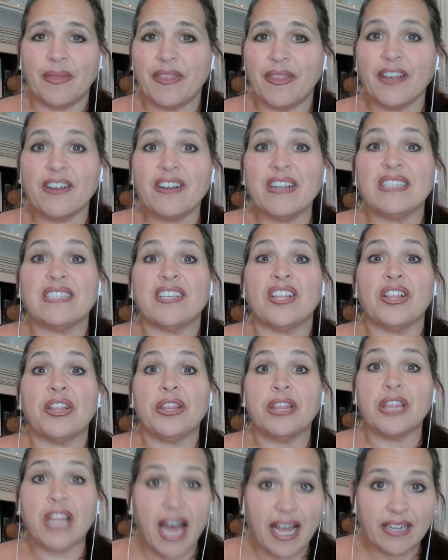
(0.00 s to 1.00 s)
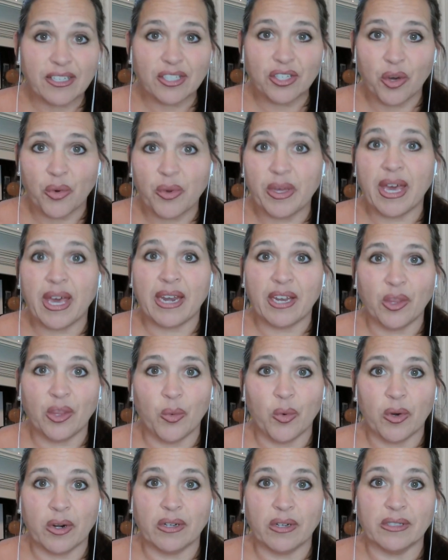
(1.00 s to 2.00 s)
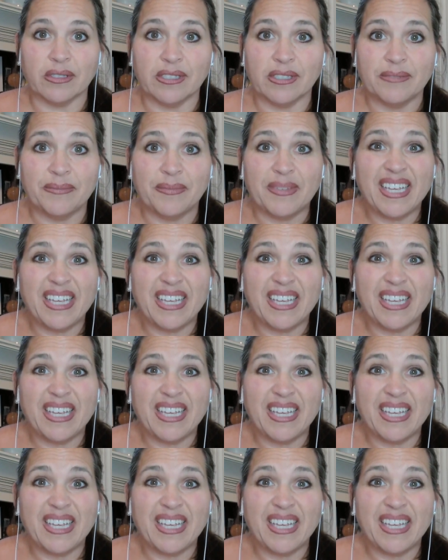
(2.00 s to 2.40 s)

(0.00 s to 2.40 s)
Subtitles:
there is a lot going on in the world,